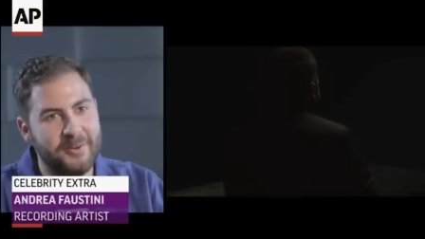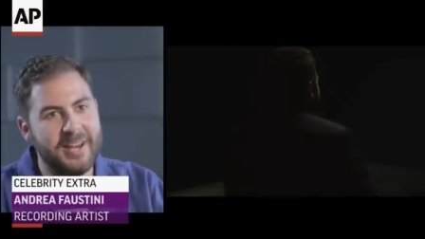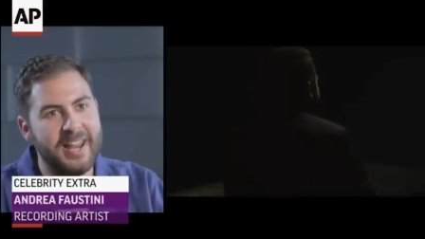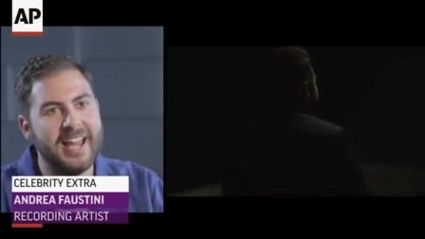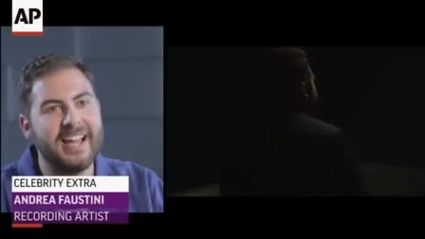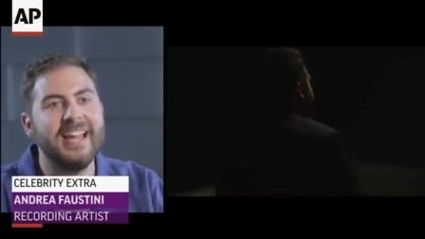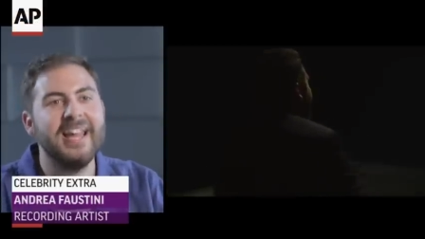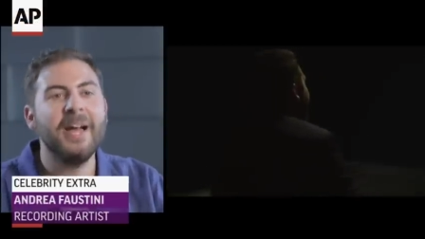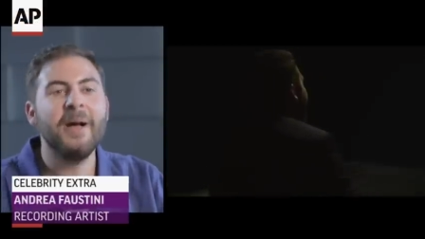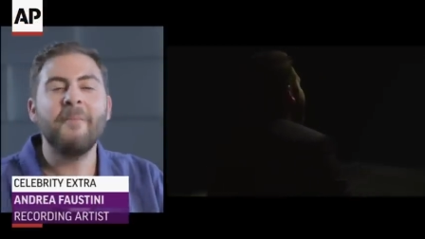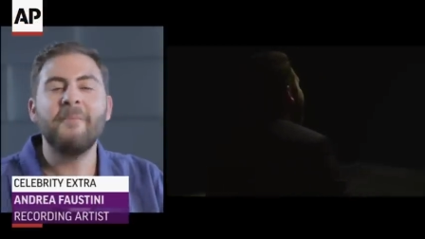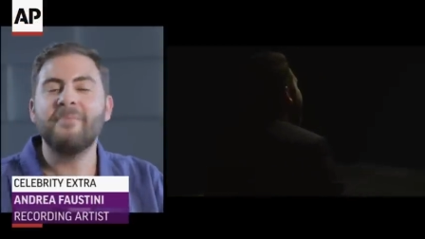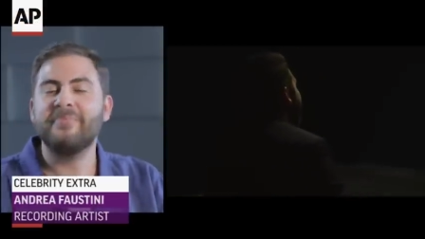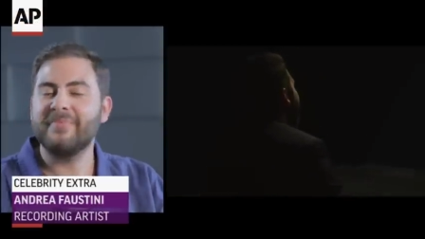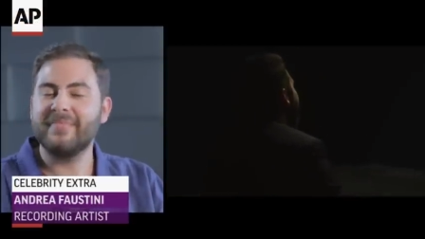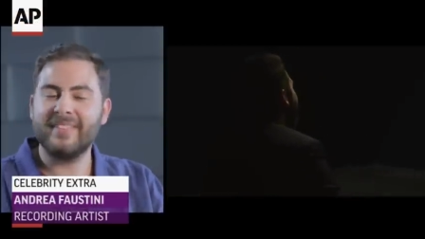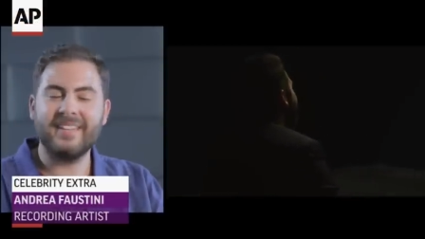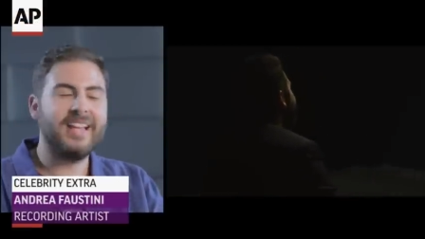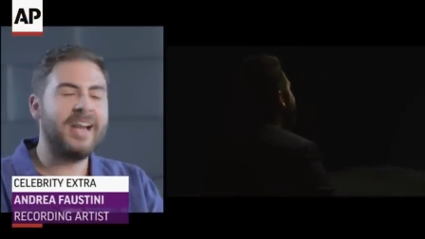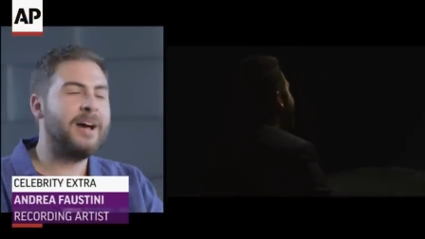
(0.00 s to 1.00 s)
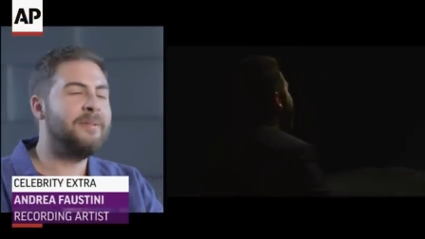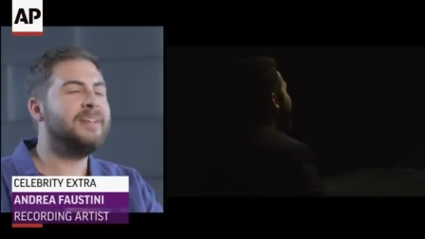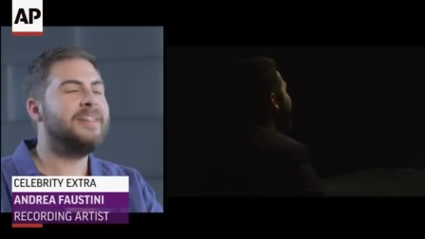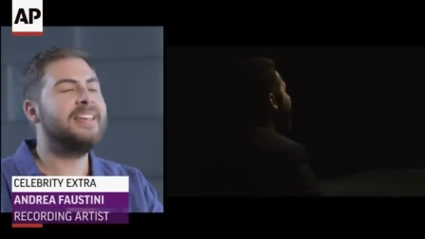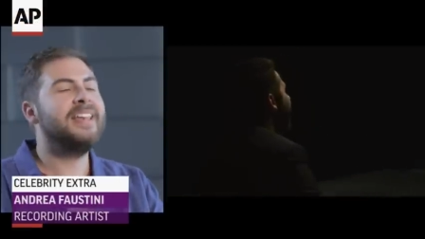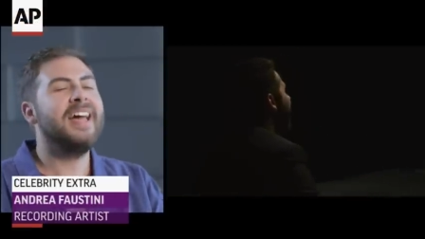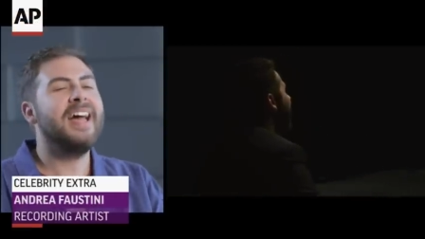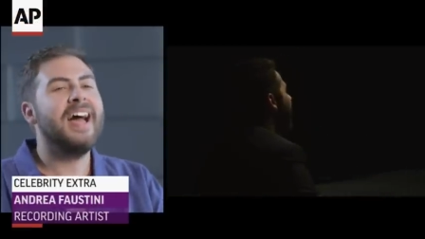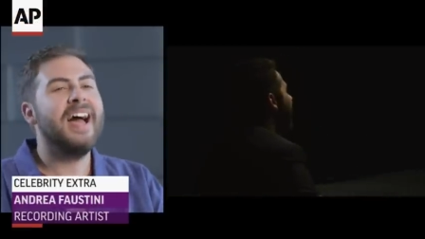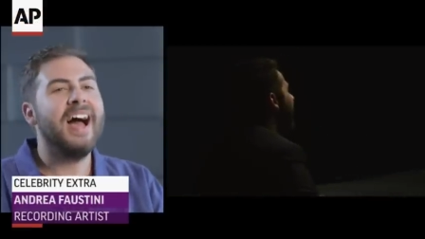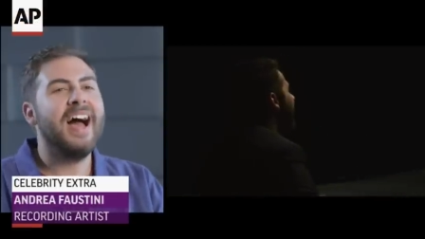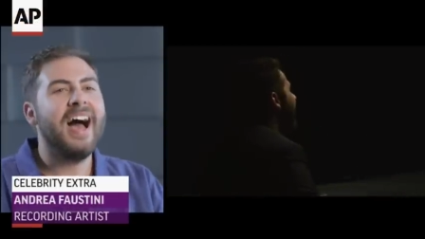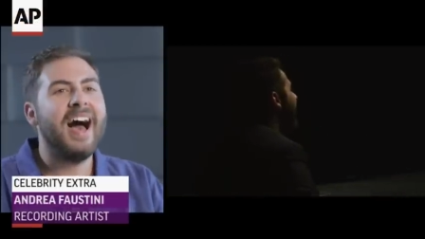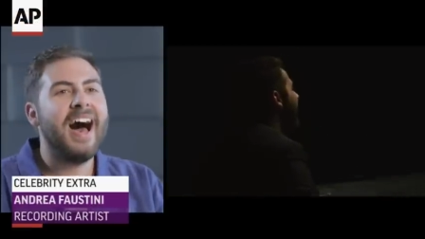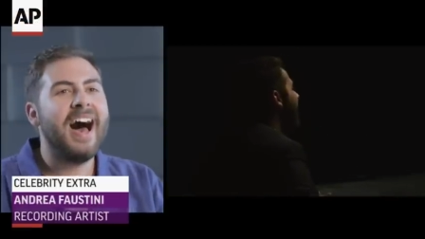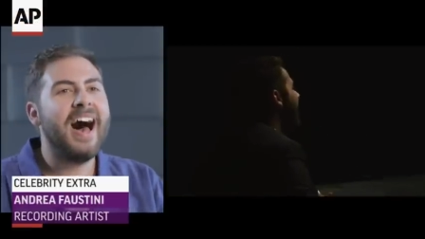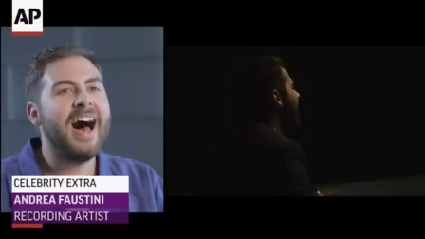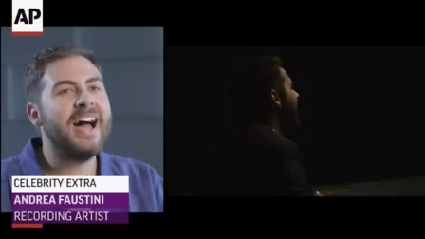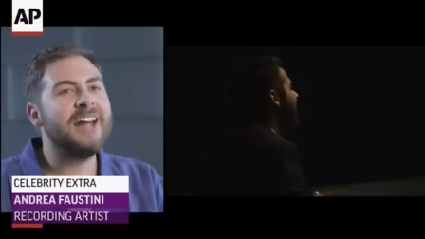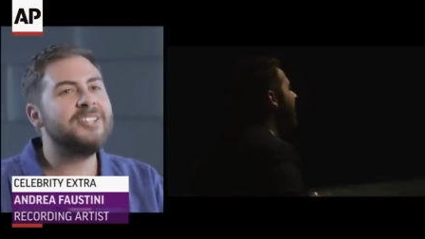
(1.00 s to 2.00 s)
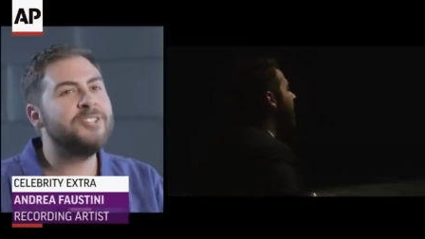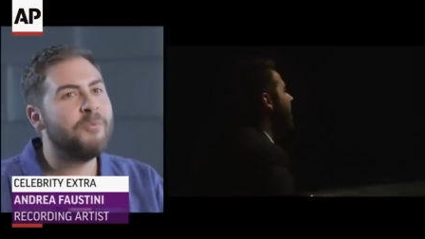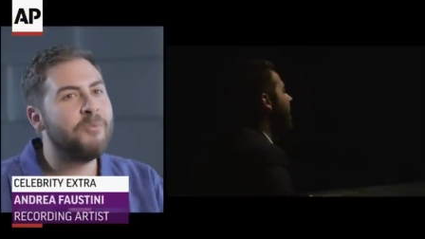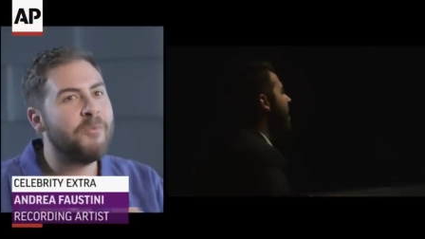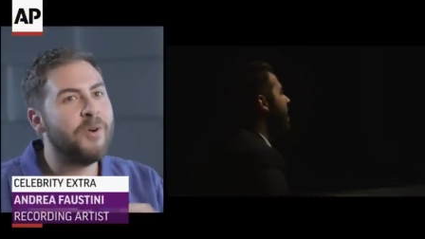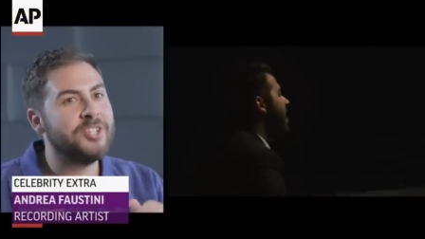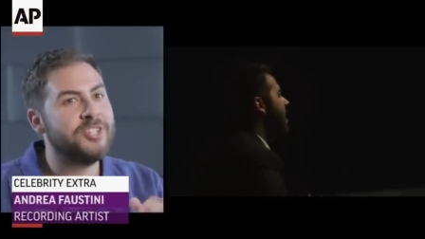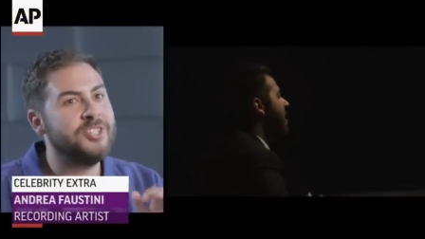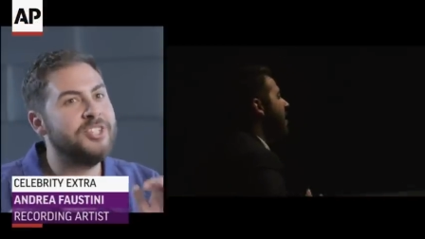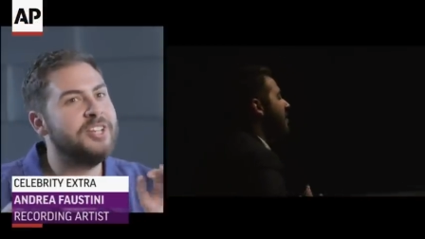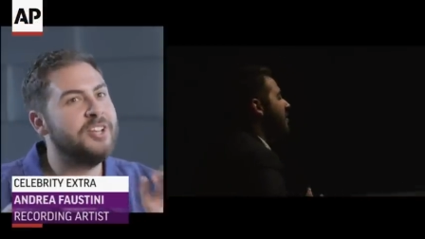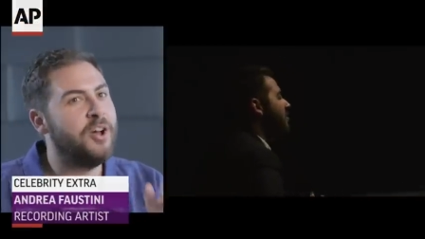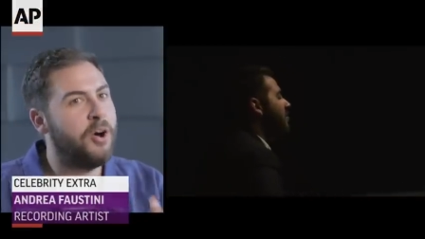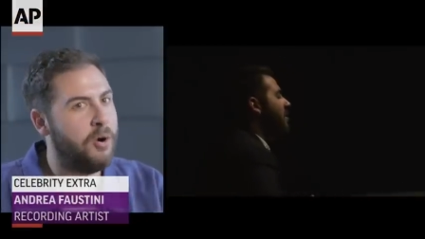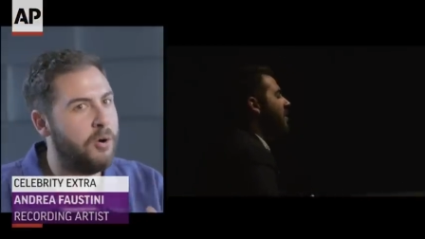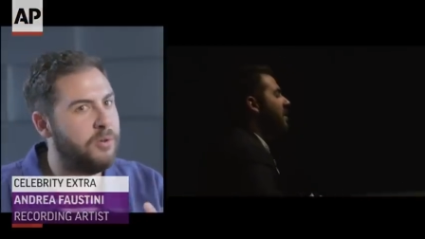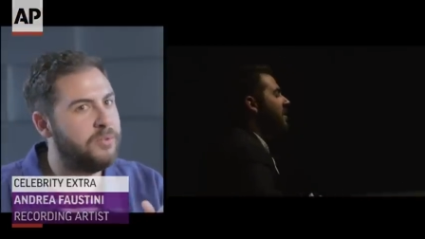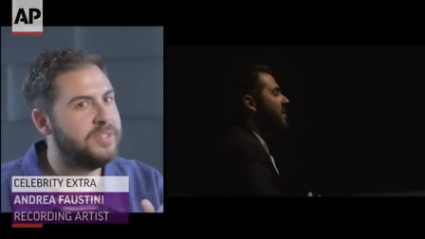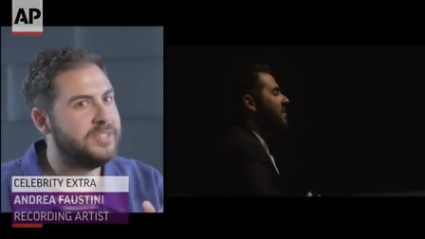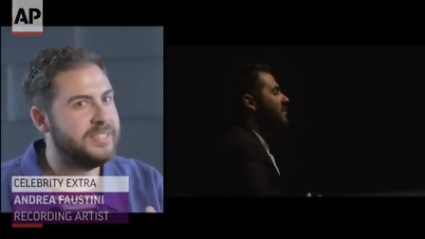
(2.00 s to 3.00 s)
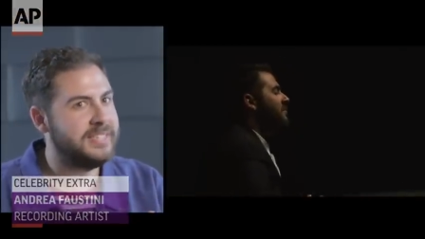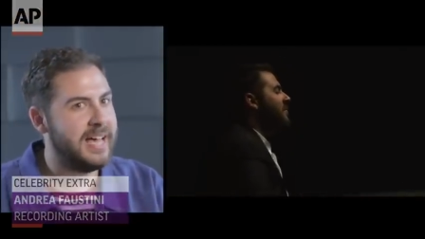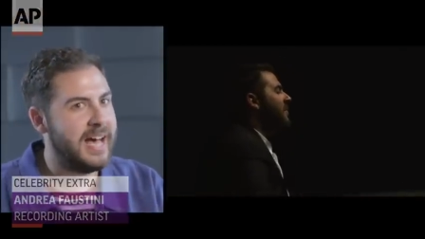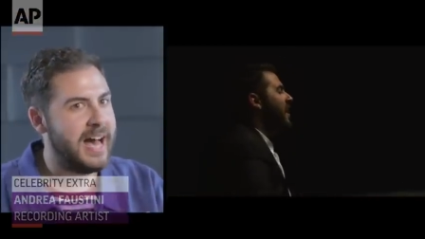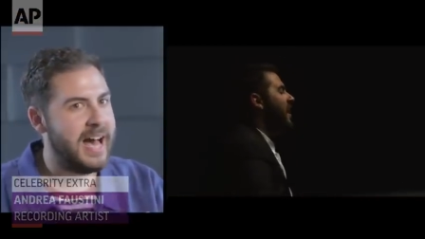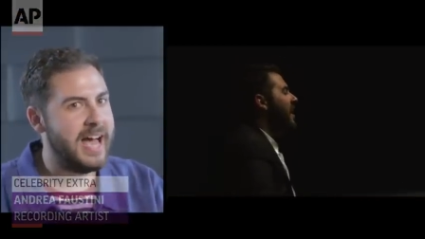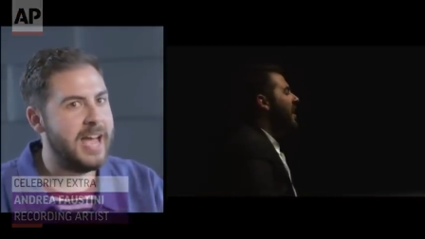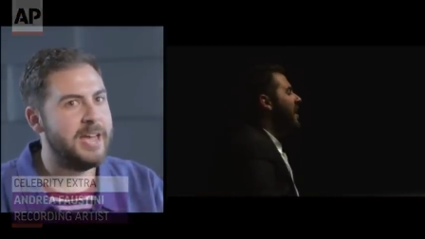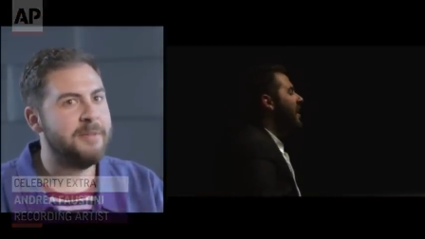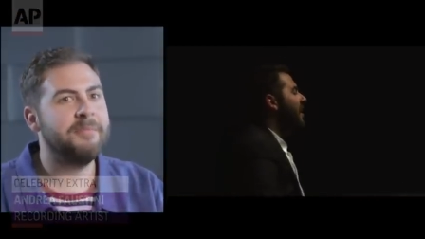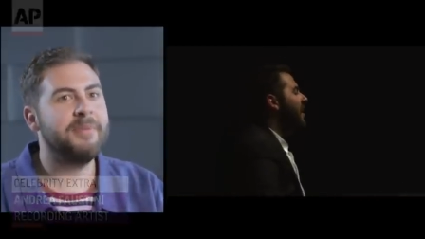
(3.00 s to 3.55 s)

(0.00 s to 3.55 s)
Like, I mean, I don't watch it all the time,